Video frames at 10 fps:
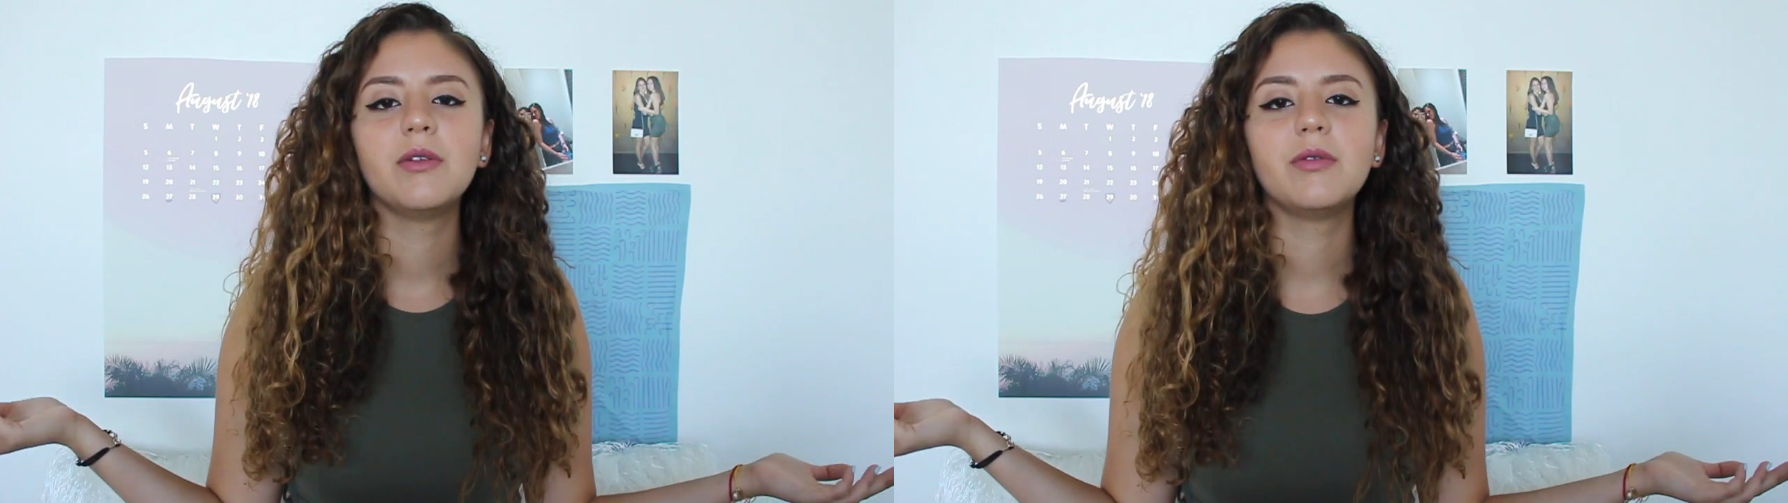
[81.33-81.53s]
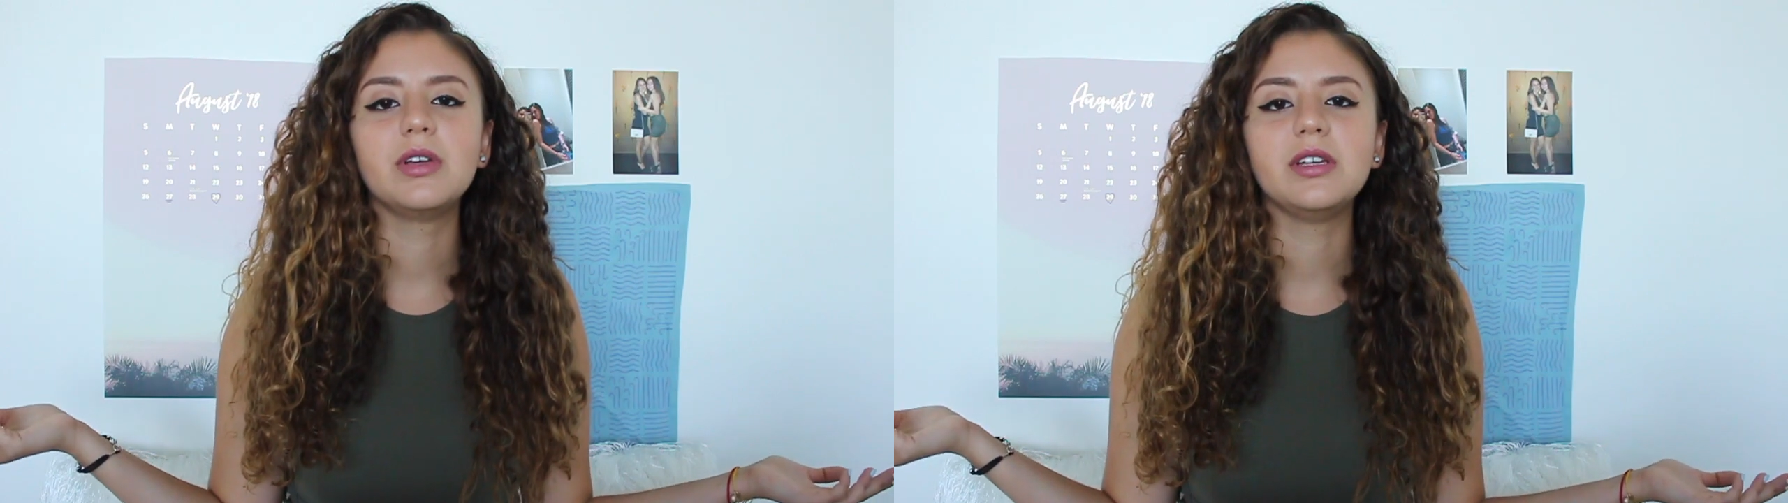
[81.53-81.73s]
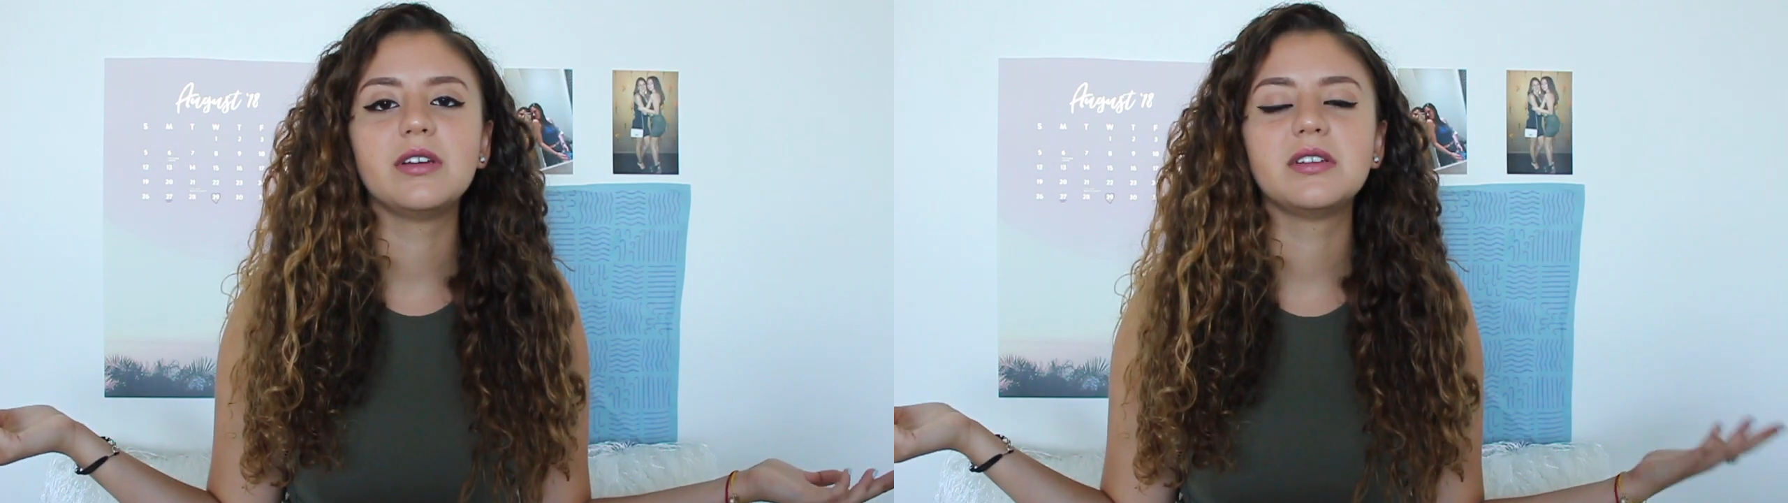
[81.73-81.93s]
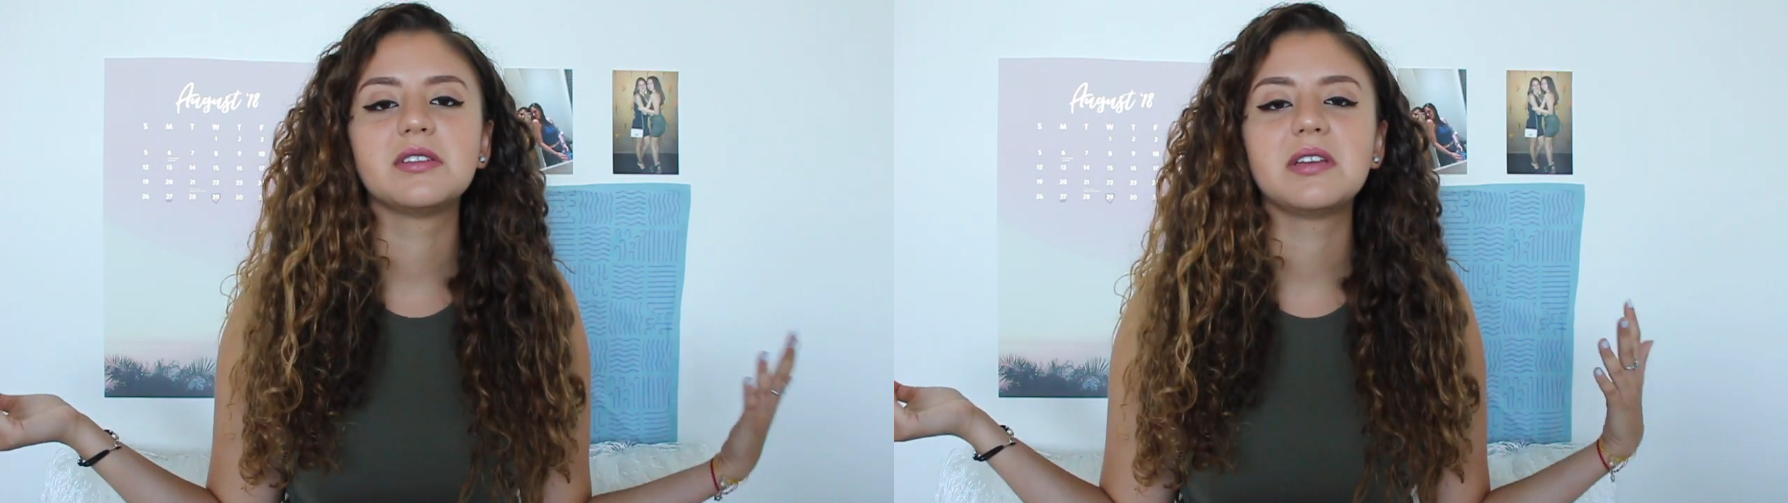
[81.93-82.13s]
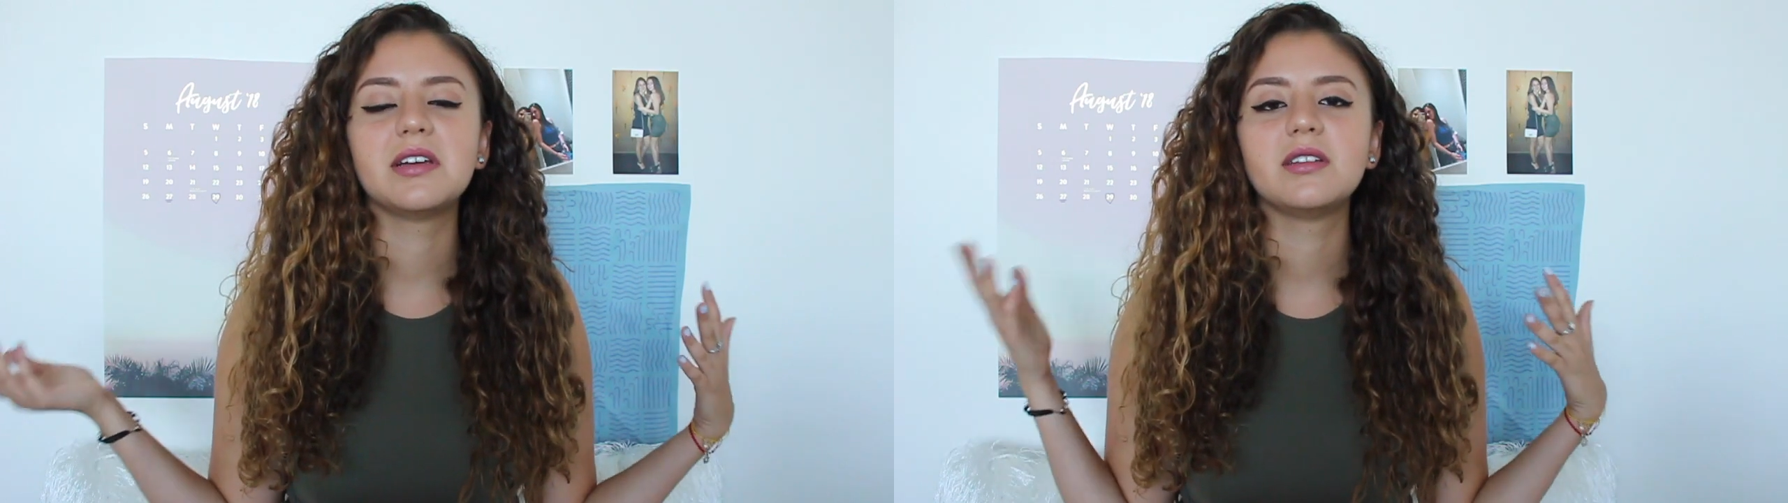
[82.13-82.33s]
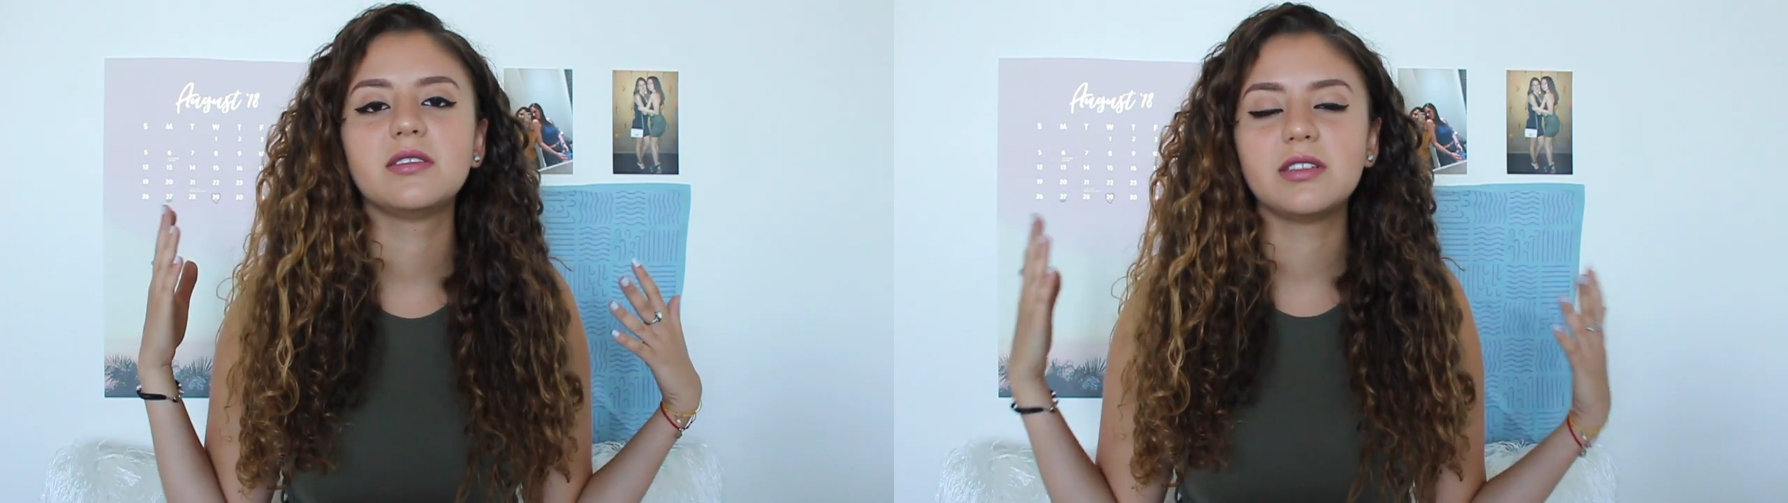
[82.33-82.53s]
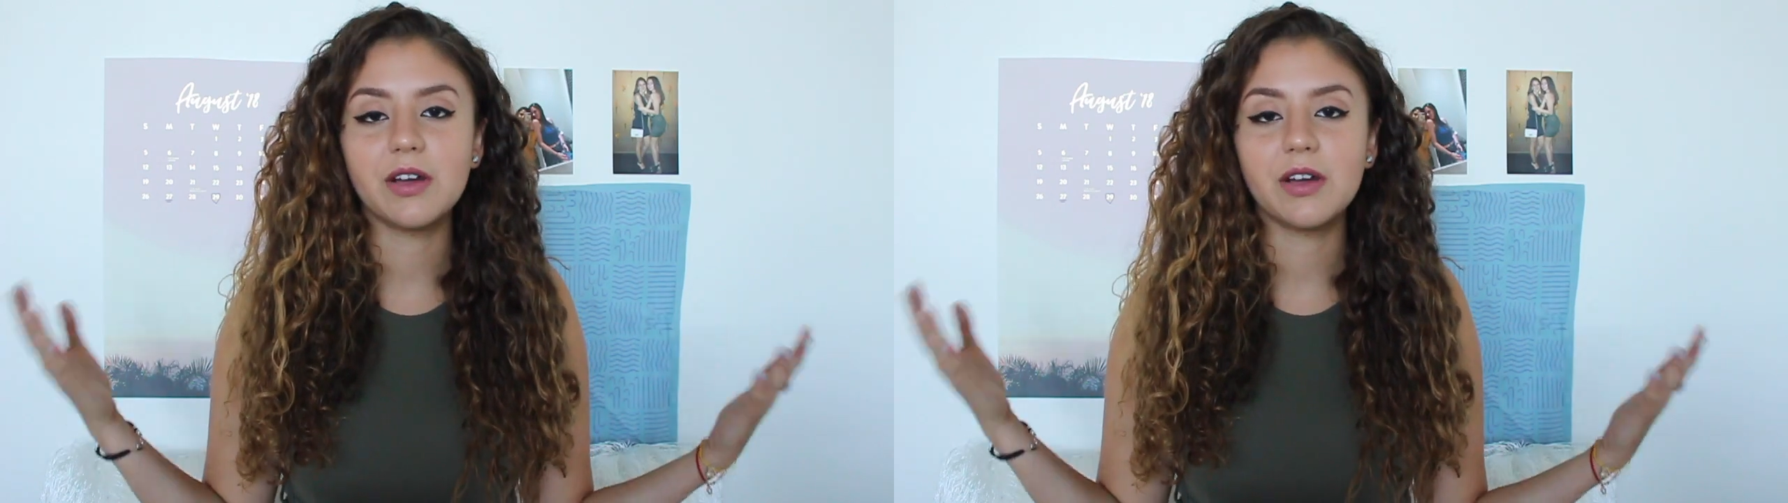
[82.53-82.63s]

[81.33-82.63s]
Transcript: when you could just get it